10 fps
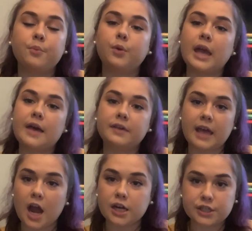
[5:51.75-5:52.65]
we have a
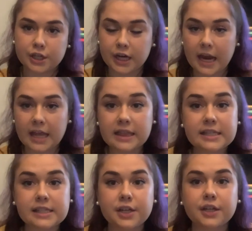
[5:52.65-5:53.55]
character in the
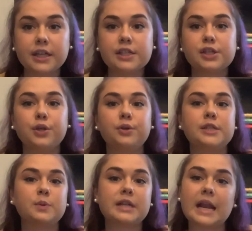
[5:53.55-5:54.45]
series who
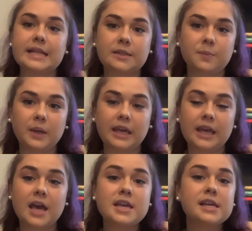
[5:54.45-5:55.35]
is pretending to
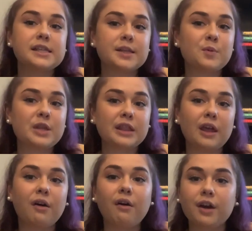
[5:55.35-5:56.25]
be someone that
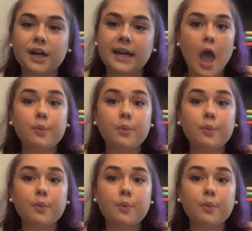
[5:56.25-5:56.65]
they aren't,